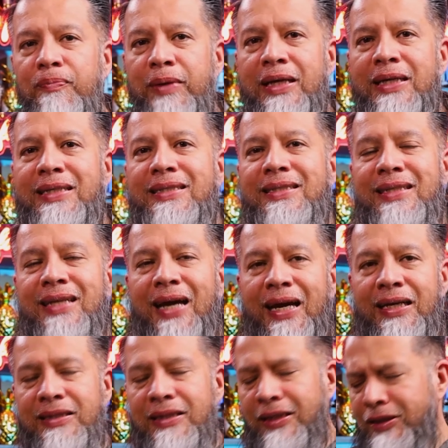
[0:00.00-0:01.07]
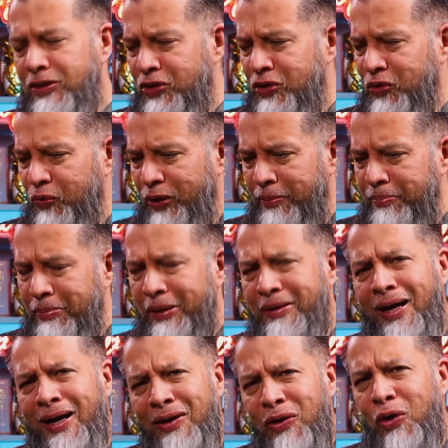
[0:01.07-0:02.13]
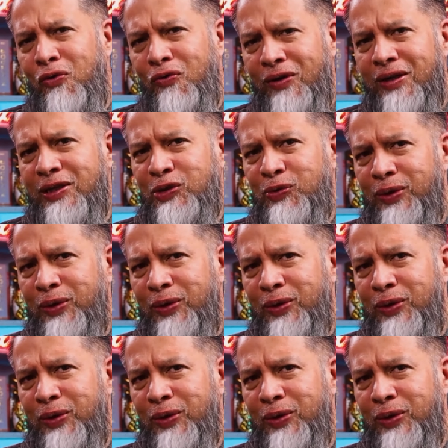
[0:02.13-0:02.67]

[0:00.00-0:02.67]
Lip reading: It is nice and sweet, but not overly sweet,